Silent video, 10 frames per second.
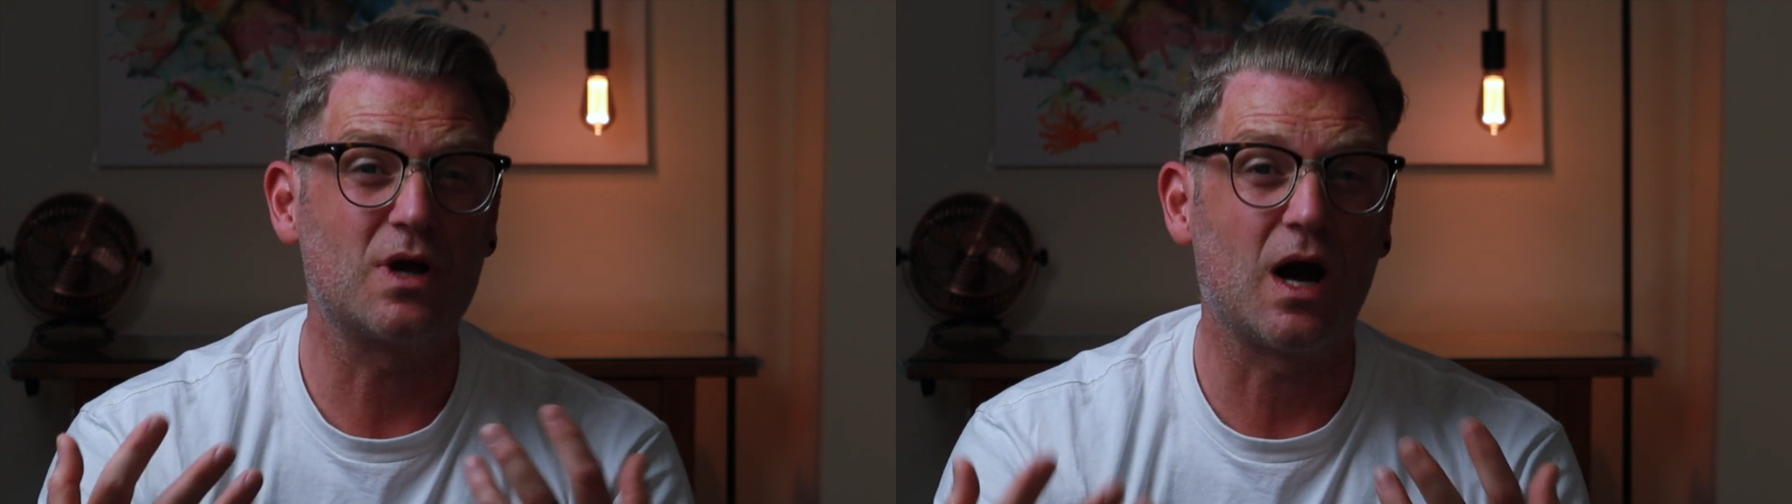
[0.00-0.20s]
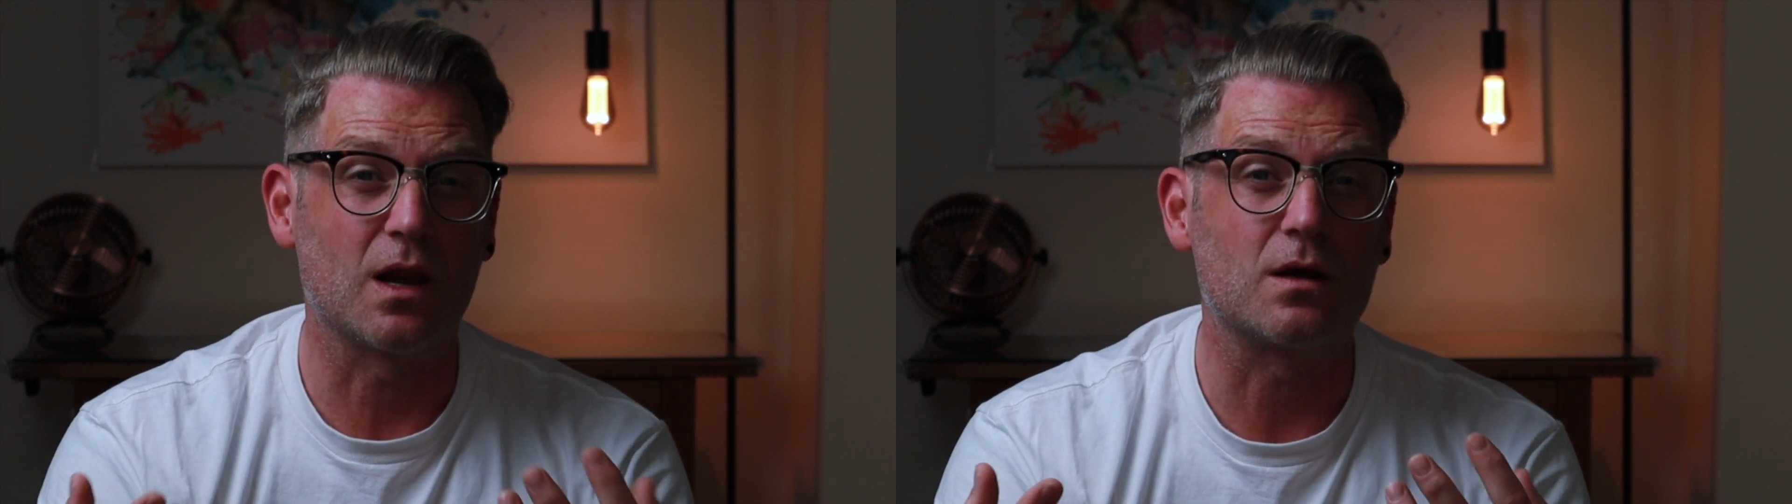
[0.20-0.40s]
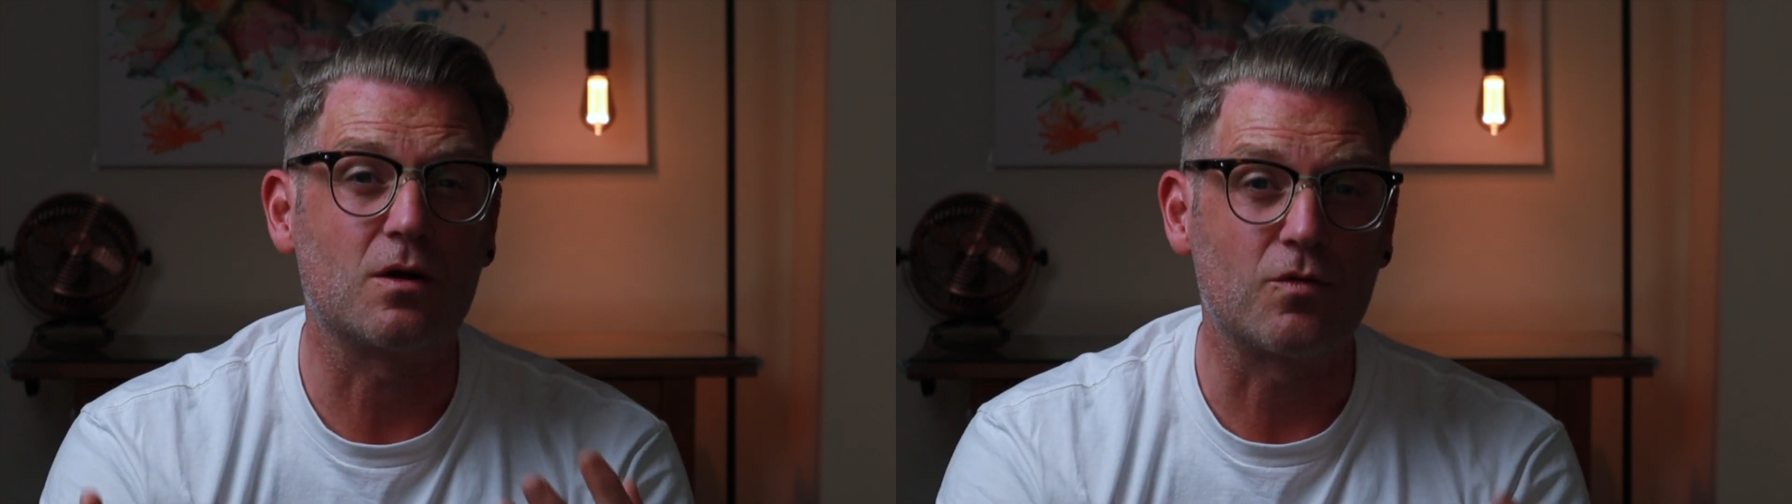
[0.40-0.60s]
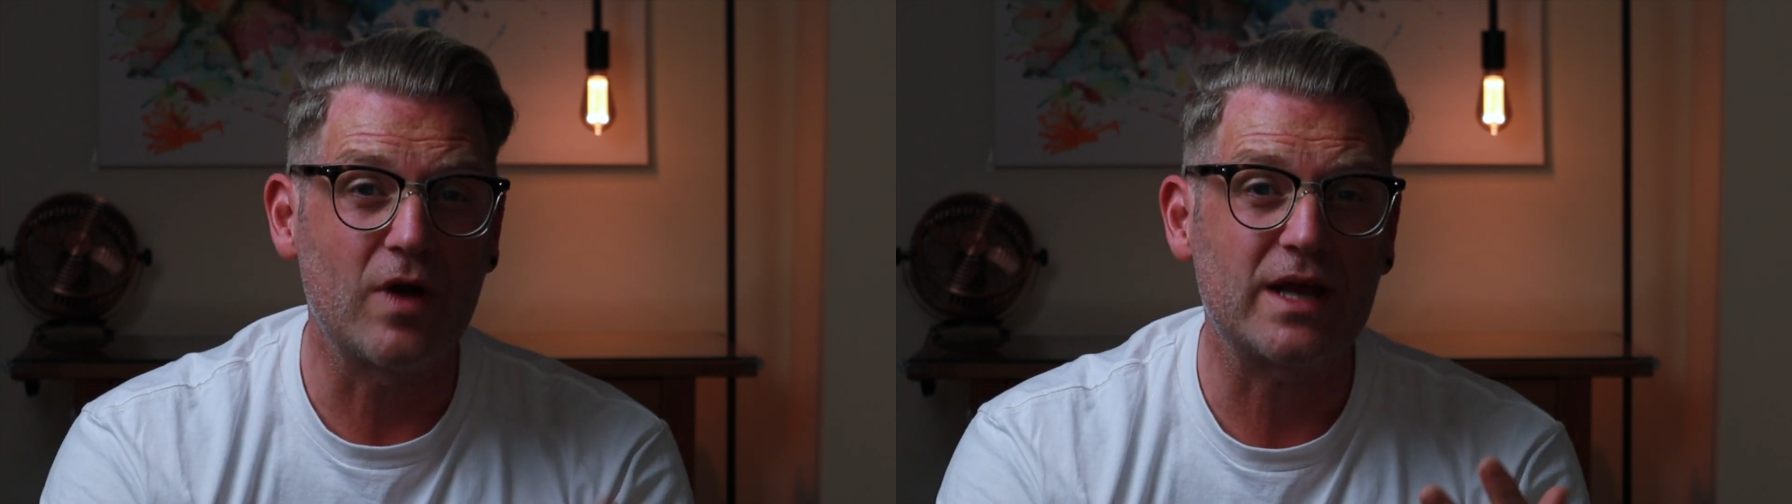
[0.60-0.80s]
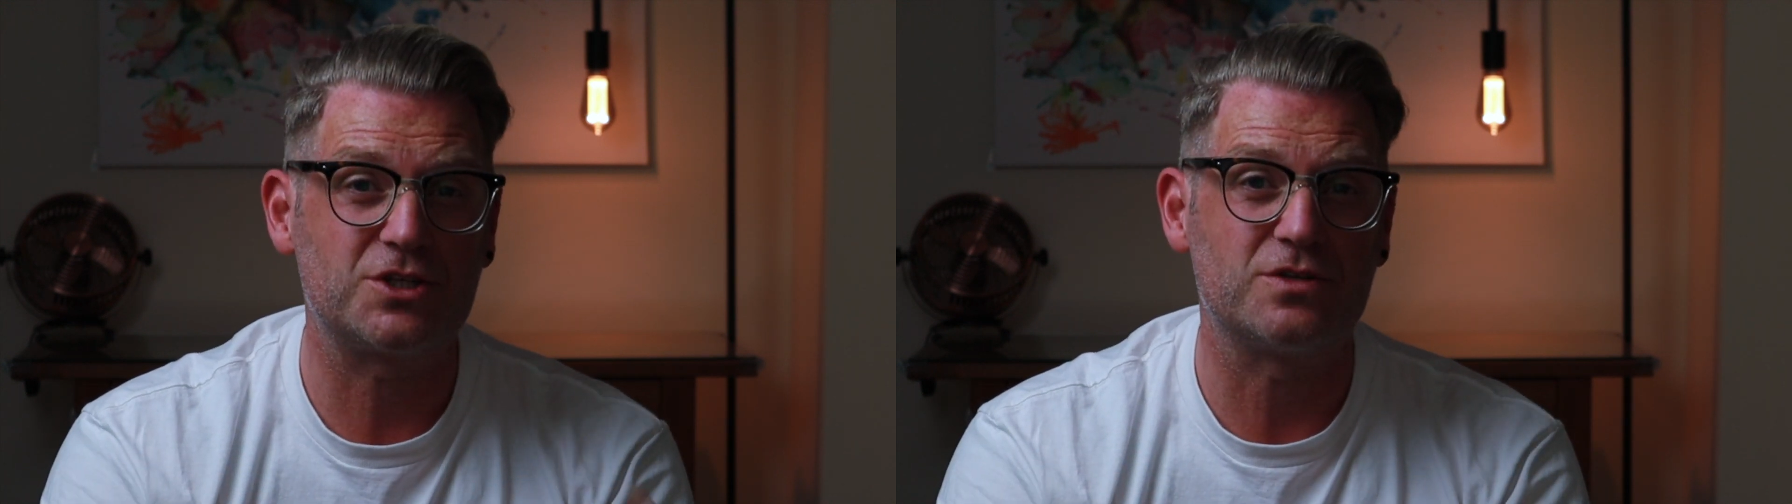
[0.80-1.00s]
colour
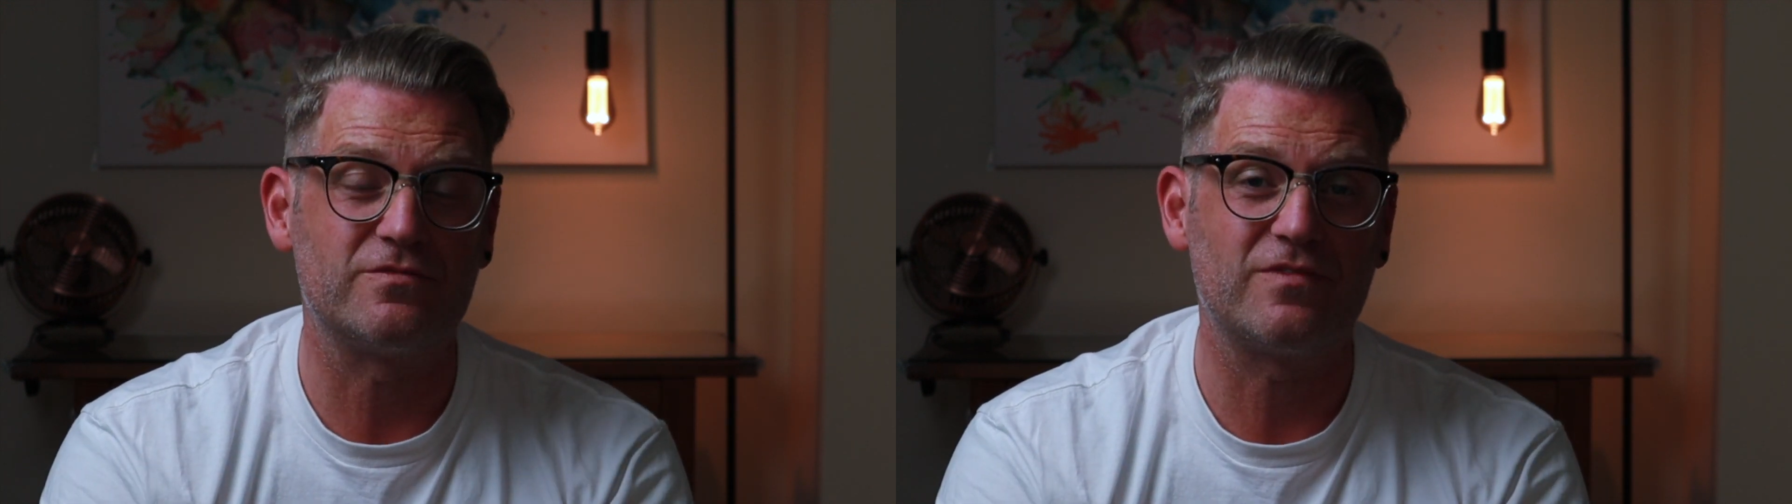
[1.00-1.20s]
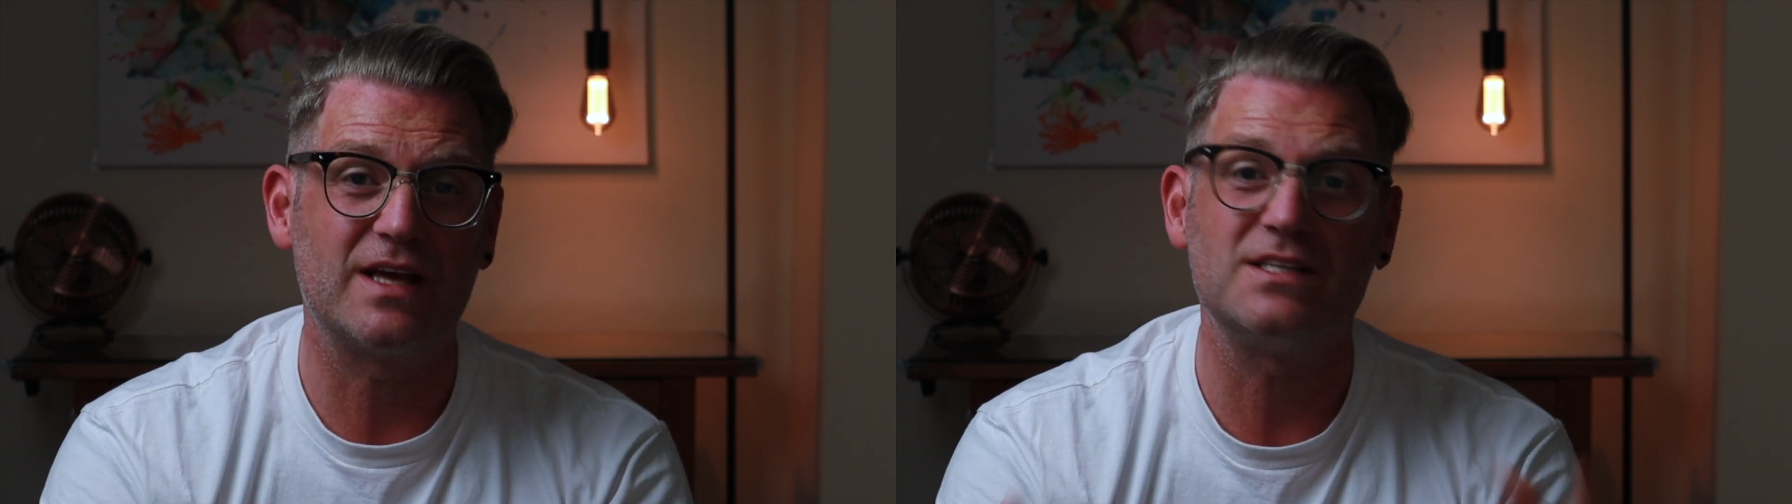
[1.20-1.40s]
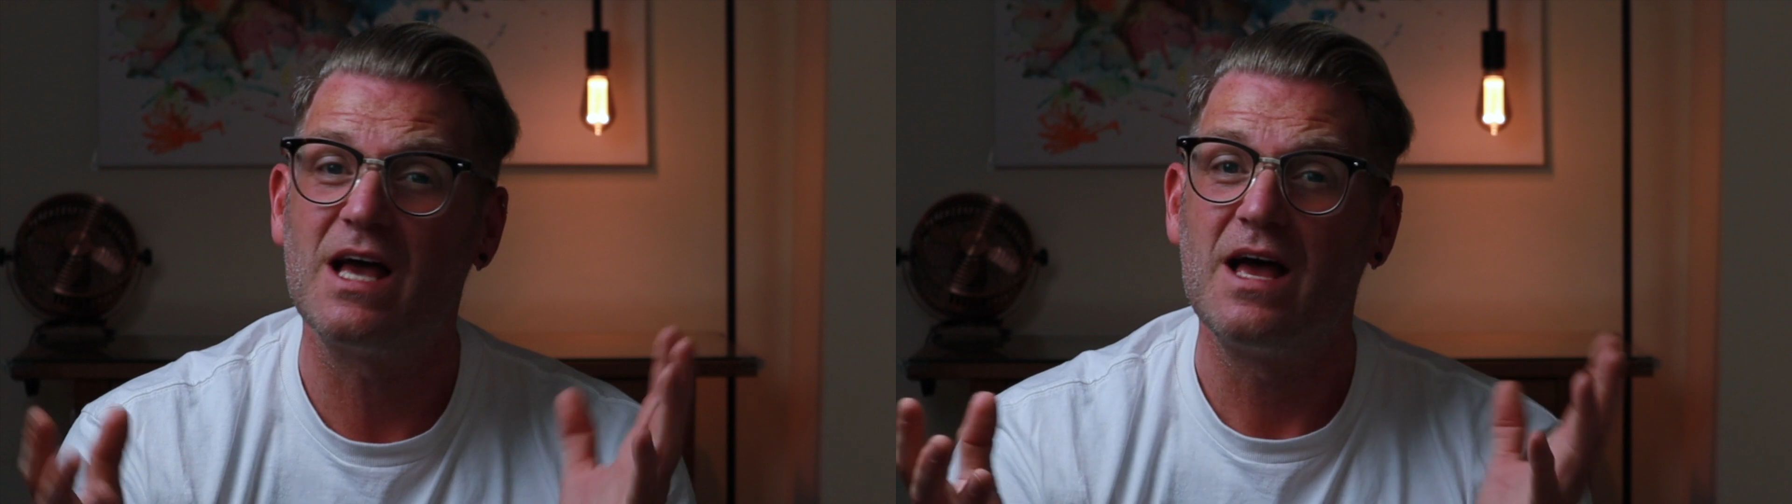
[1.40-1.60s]
correction phase,